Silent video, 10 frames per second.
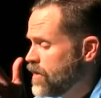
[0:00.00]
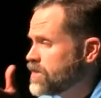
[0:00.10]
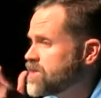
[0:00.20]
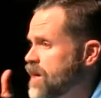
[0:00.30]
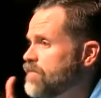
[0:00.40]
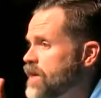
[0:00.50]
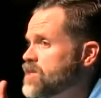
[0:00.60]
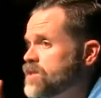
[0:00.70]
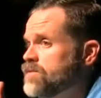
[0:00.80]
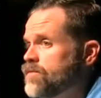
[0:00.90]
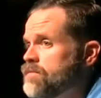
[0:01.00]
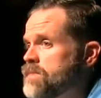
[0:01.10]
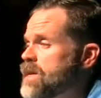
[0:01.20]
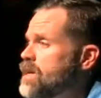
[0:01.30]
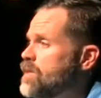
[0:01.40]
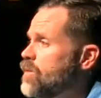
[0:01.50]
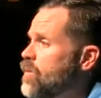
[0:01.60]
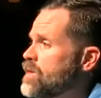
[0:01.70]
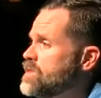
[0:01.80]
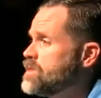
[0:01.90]
there's salvation for me
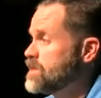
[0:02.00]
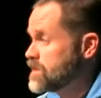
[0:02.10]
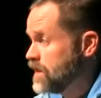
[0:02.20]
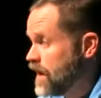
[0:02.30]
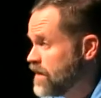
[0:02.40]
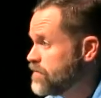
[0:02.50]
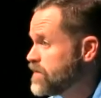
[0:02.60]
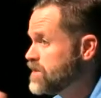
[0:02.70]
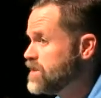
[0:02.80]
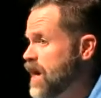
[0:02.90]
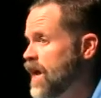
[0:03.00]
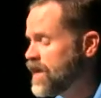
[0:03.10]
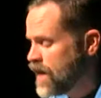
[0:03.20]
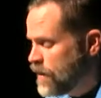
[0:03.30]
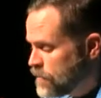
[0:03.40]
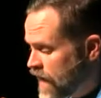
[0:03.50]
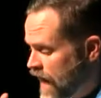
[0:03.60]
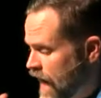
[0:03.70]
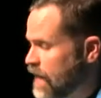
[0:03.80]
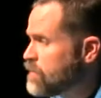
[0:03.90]
that once this life is done,
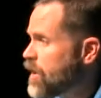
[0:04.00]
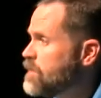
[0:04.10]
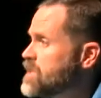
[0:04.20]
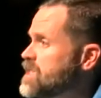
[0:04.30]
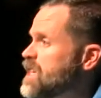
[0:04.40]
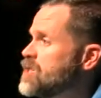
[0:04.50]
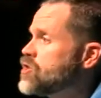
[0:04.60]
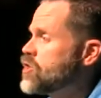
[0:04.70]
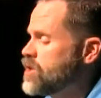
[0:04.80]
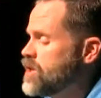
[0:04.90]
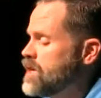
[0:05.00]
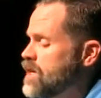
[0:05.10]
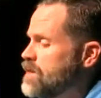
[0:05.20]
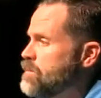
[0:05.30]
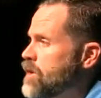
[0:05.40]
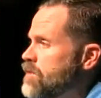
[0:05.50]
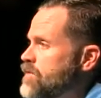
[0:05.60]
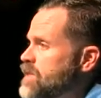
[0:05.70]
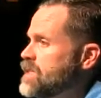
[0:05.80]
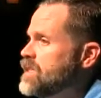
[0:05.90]
that I'm promised eternity in a
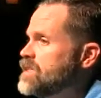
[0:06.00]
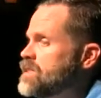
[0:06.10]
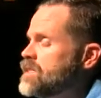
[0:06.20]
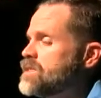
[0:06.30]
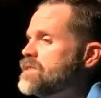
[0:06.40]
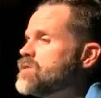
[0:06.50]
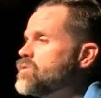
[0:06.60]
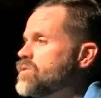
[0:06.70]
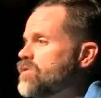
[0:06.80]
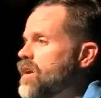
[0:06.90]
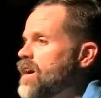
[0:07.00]
perfect existence with